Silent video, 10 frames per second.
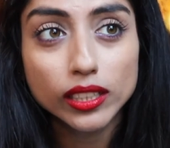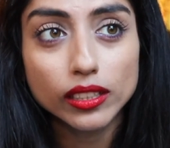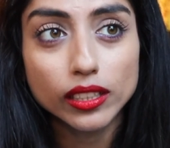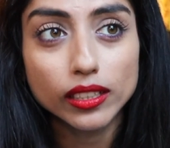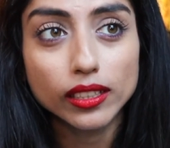
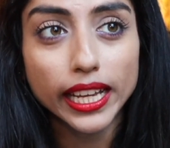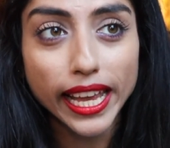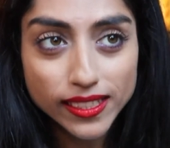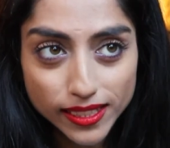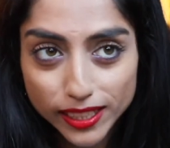the
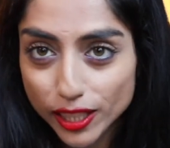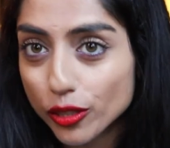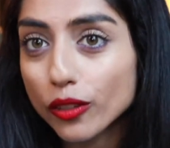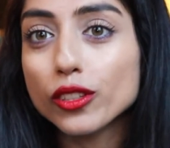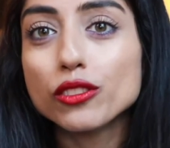essence
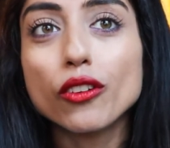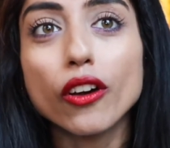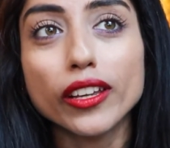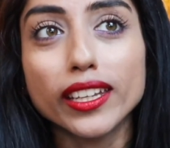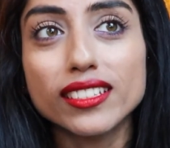of the
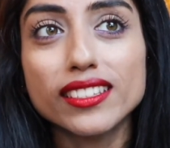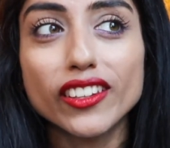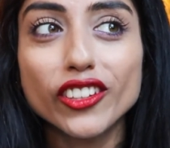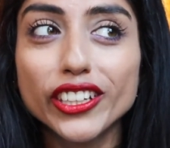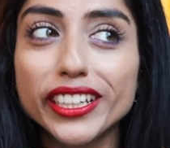song is
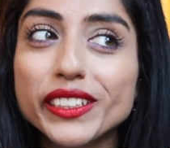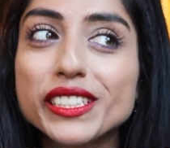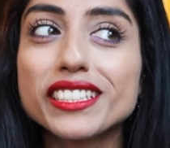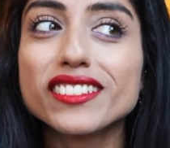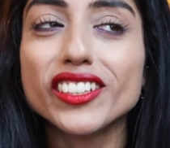that there
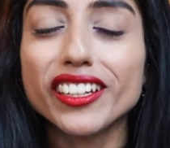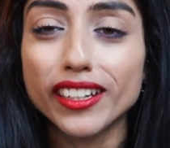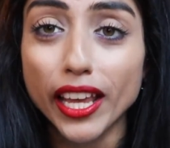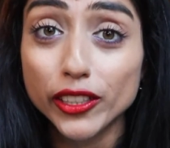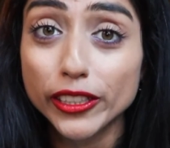is
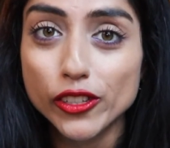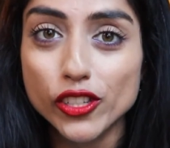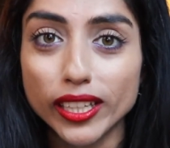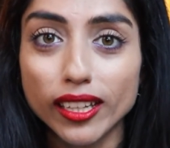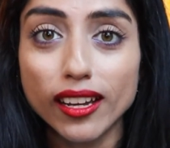an
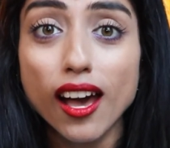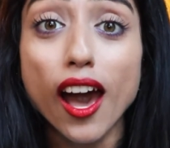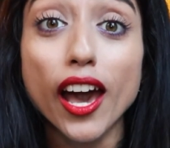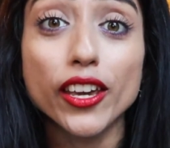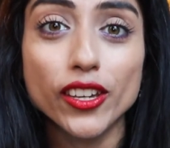energy, a
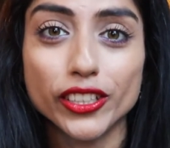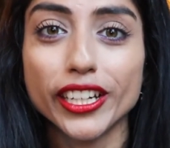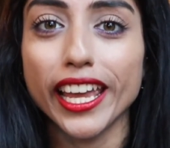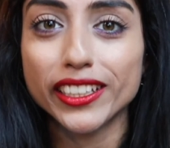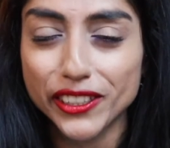higher
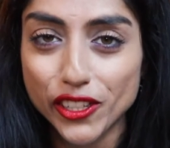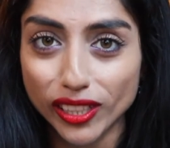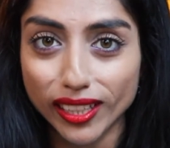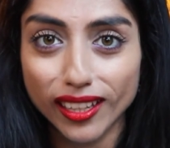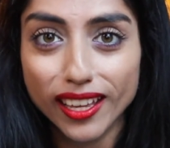
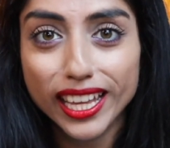energy